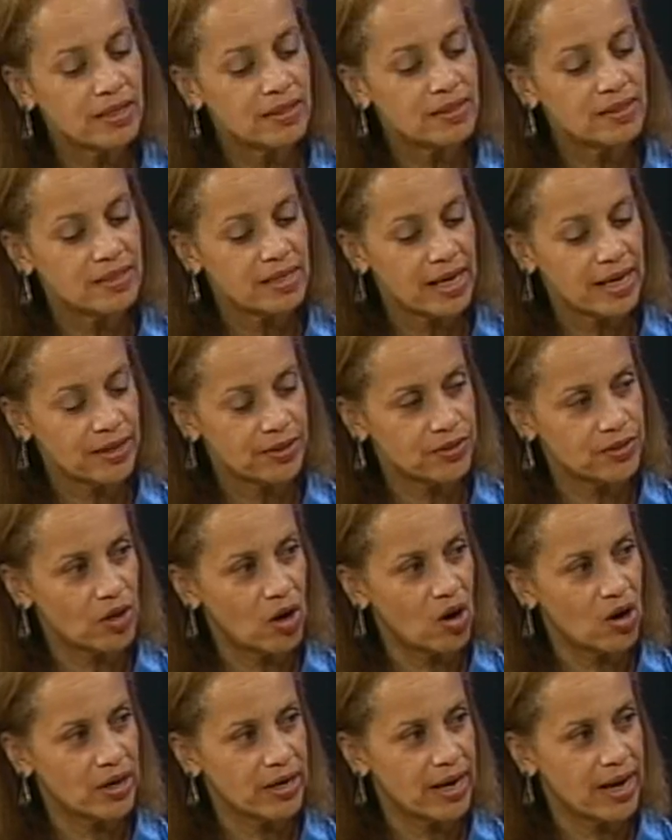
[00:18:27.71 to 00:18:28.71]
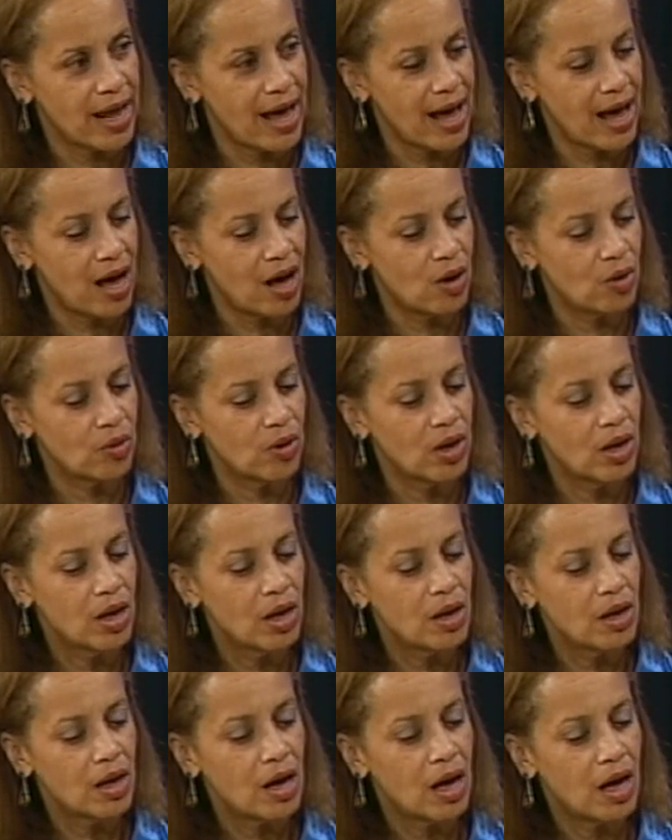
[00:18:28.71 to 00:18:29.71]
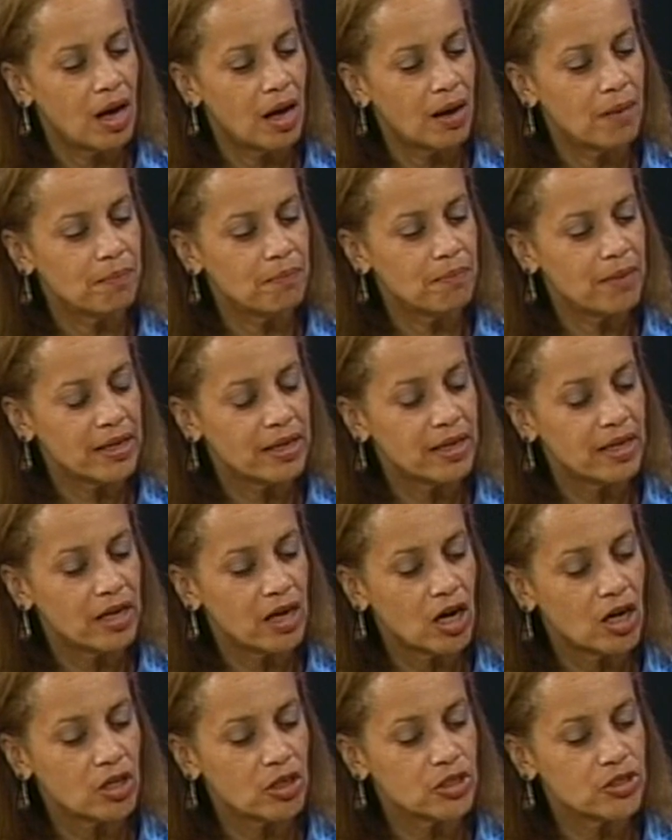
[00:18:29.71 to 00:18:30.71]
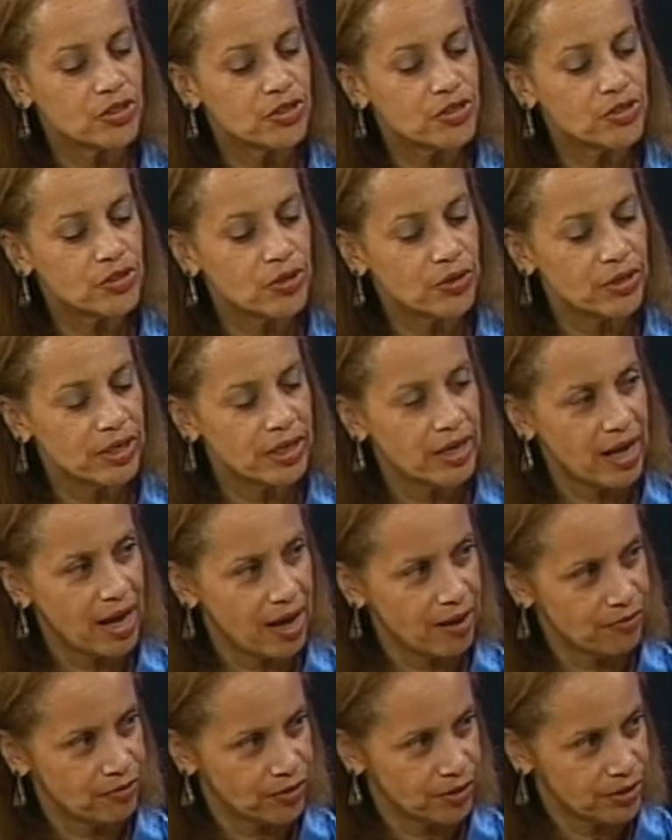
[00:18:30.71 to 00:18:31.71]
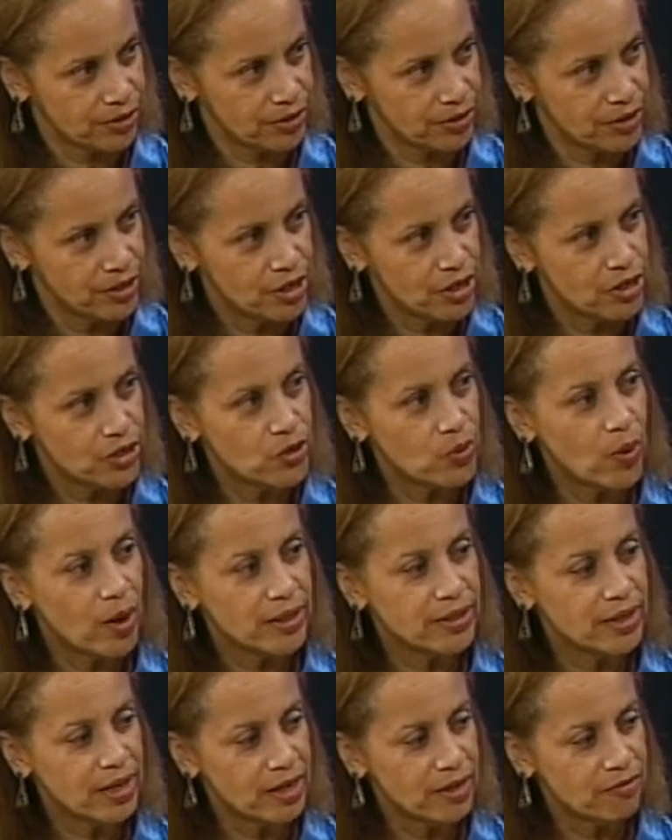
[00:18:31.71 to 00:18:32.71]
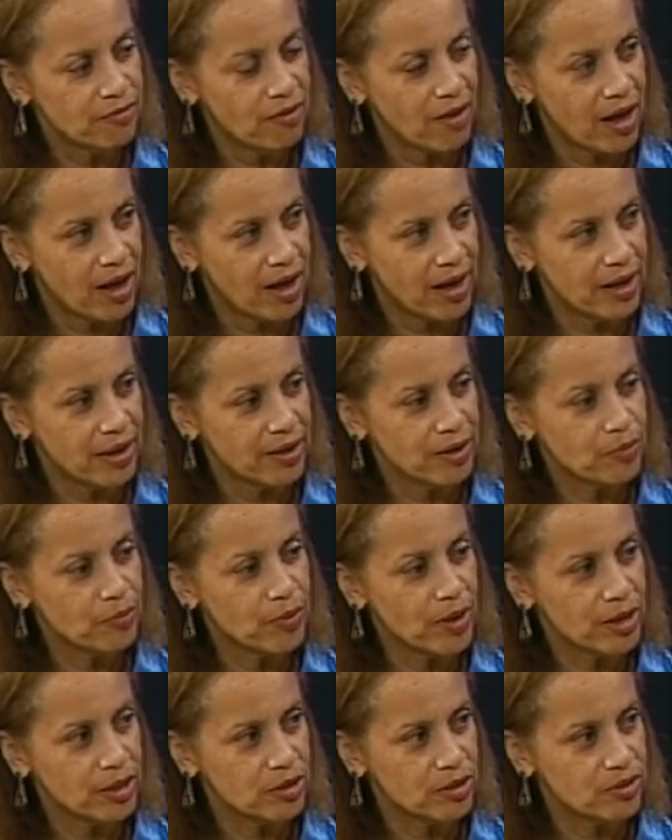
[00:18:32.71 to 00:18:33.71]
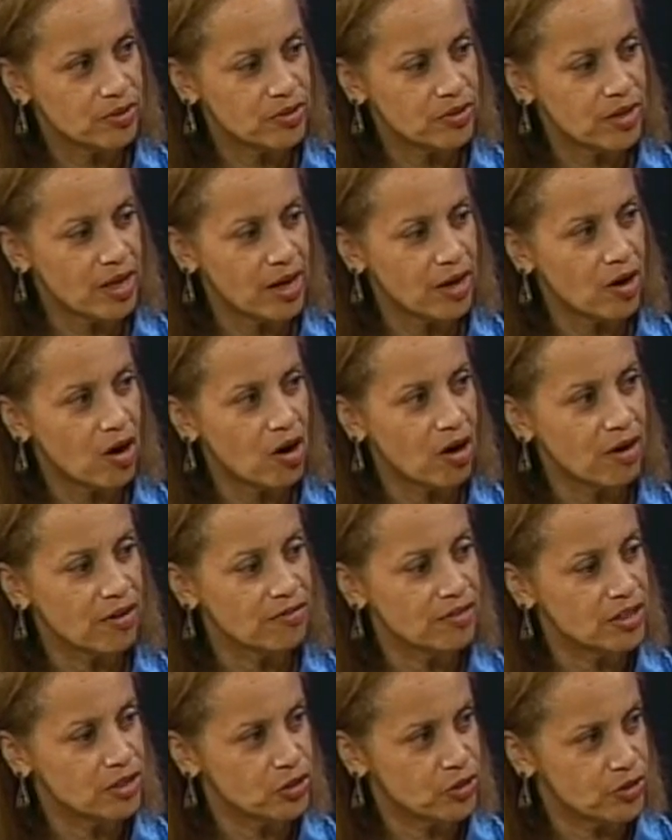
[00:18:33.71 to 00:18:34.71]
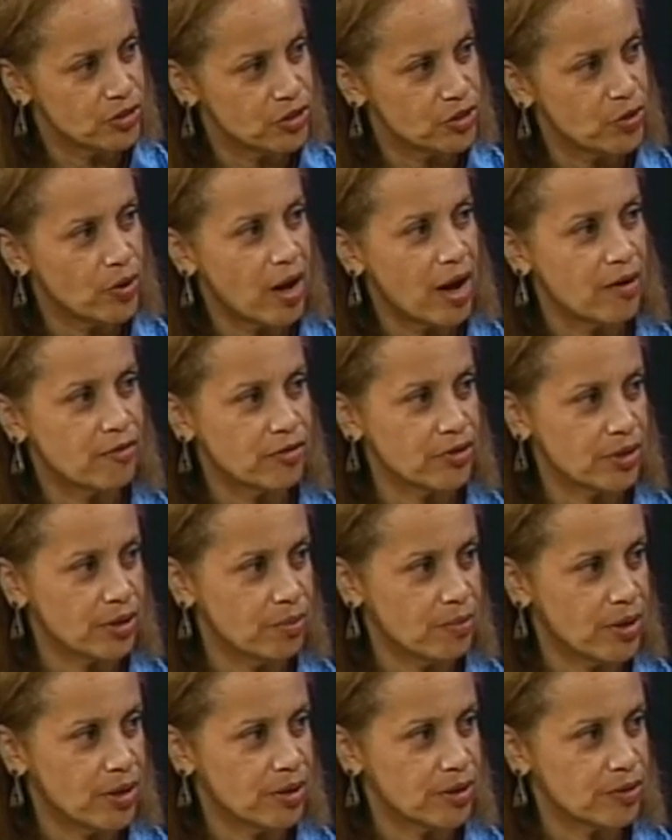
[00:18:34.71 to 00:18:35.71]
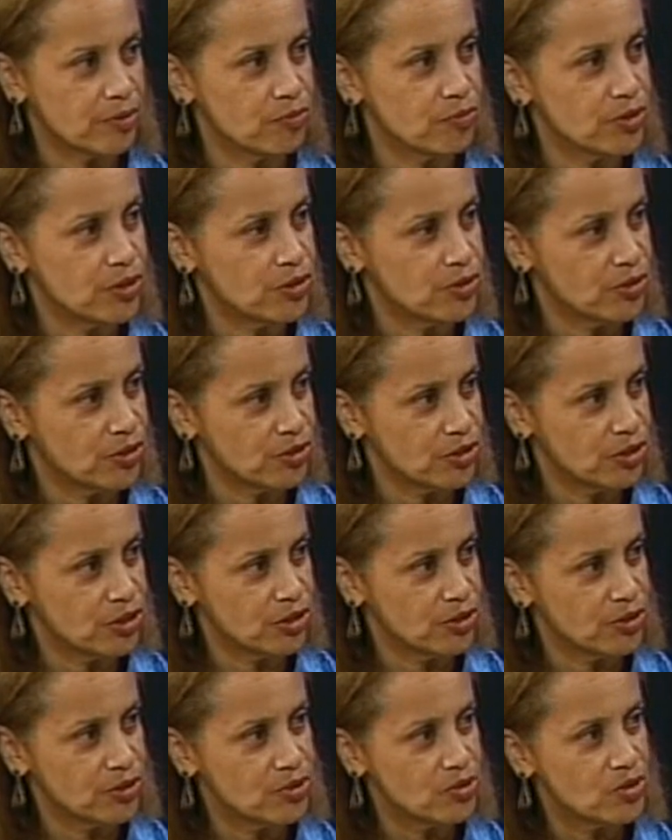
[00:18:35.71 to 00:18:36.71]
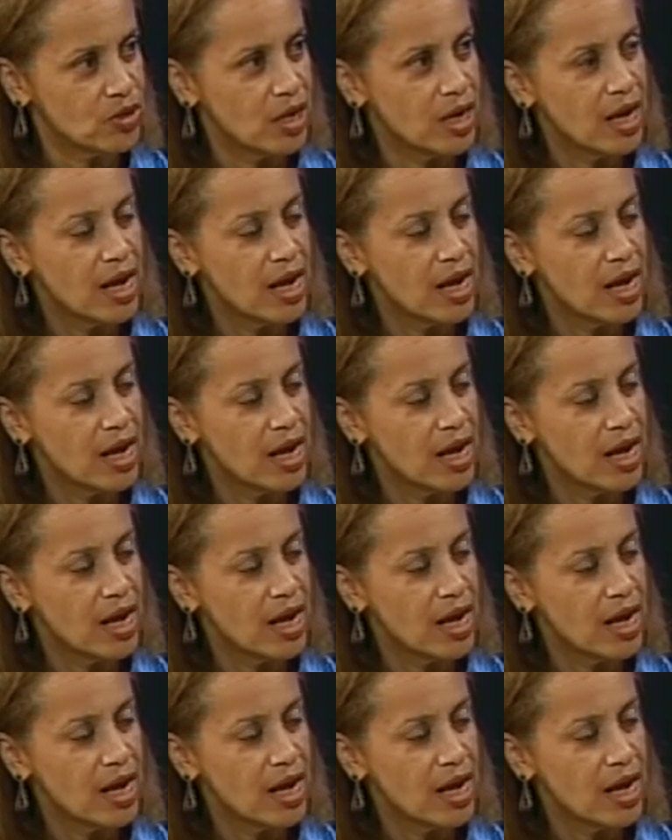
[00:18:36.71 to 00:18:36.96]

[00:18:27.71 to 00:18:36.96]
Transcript: states are now making a concerted effort to identify records that are of interest to African American researchers.